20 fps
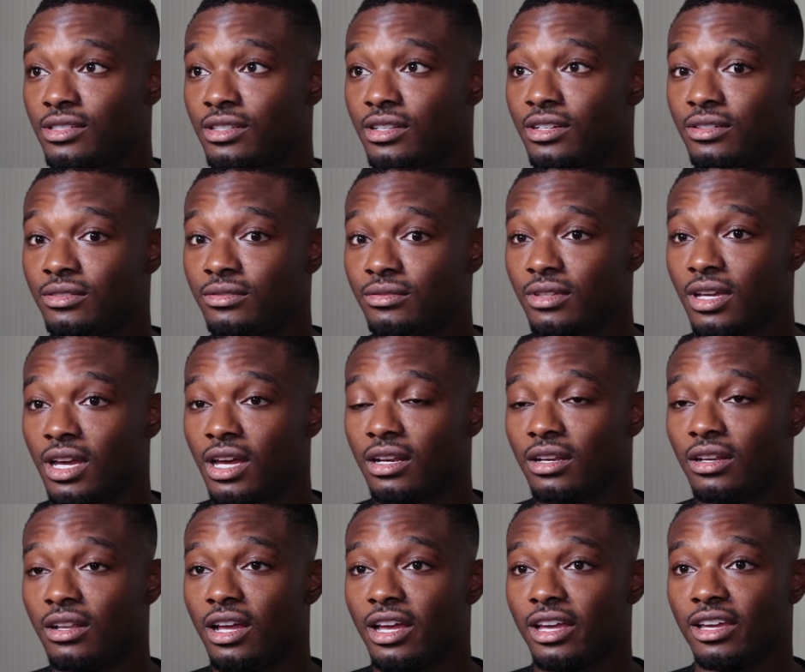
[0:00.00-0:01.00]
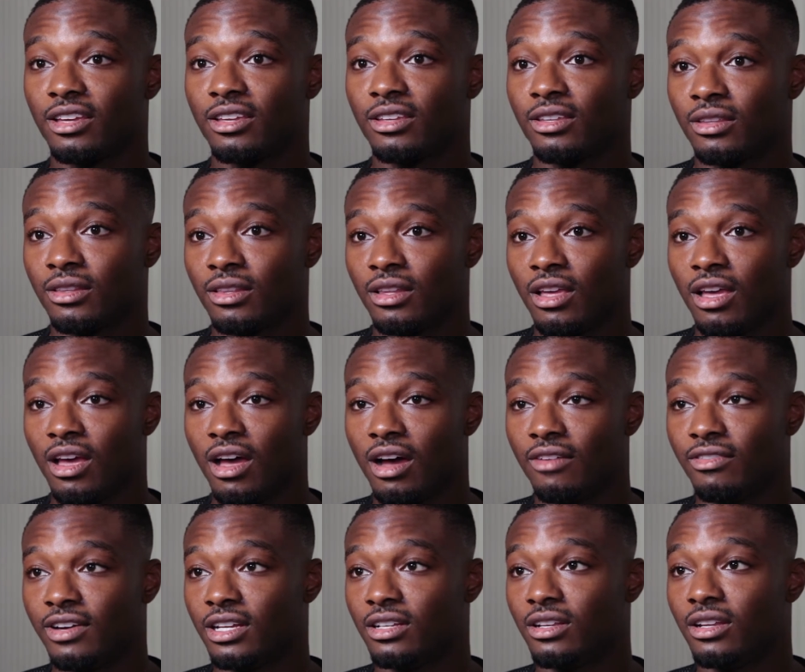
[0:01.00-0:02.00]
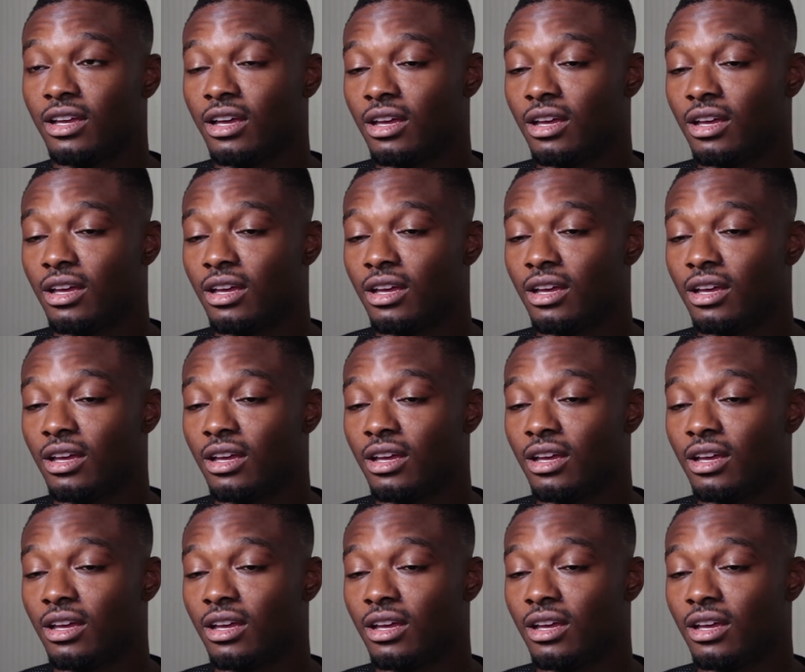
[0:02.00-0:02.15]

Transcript: now, and like I've had